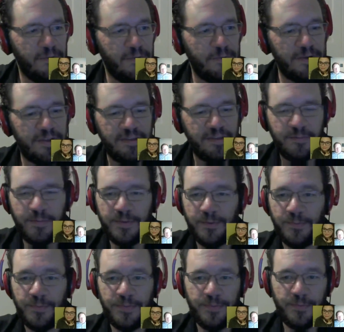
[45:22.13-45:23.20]

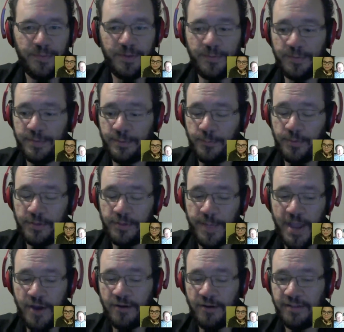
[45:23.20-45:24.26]
was
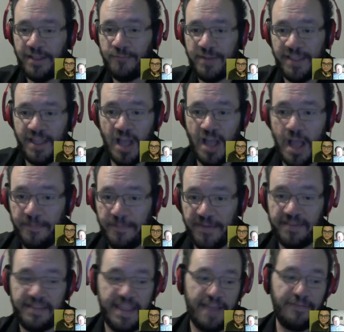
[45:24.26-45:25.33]
apparently really
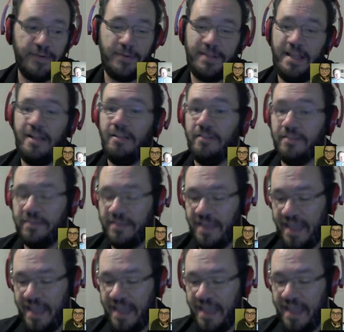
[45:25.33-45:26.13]
obvious to everyone else,